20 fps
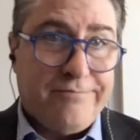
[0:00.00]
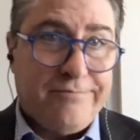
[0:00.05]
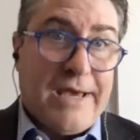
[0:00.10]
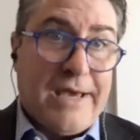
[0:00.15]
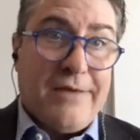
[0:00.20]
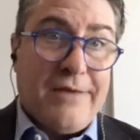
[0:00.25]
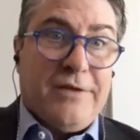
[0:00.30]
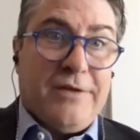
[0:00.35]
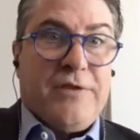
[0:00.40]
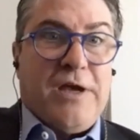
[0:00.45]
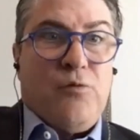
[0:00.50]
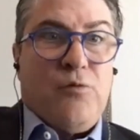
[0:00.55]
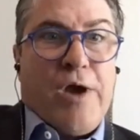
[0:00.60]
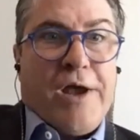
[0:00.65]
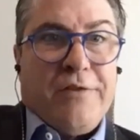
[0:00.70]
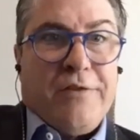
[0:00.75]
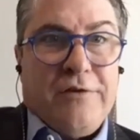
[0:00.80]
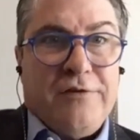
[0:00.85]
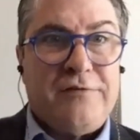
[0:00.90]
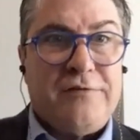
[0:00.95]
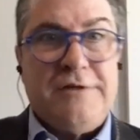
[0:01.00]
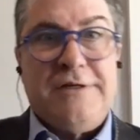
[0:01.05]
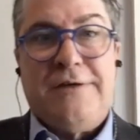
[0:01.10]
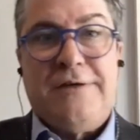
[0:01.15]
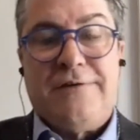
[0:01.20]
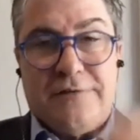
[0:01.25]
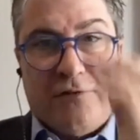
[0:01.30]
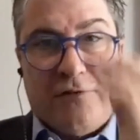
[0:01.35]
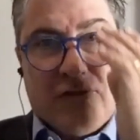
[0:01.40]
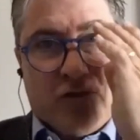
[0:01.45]
I think they rightly see
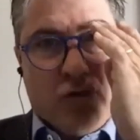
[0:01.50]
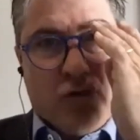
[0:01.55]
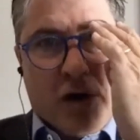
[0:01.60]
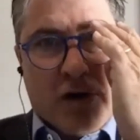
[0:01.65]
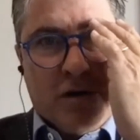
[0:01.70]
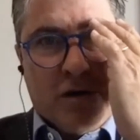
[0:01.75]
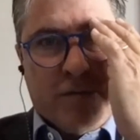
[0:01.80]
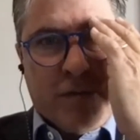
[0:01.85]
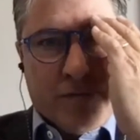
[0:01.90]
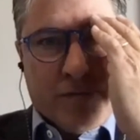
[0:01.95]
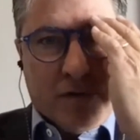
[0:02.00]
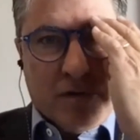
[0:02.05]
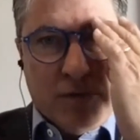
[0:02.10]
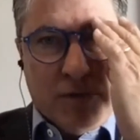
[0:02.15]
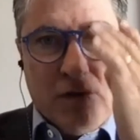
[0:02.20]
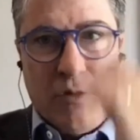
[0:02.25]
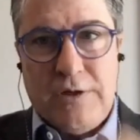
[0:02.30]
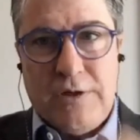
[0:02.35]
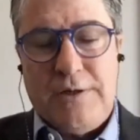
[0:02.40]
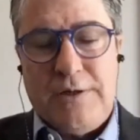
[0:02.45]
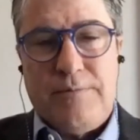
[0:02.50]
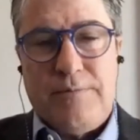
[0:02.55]
as destructive of community.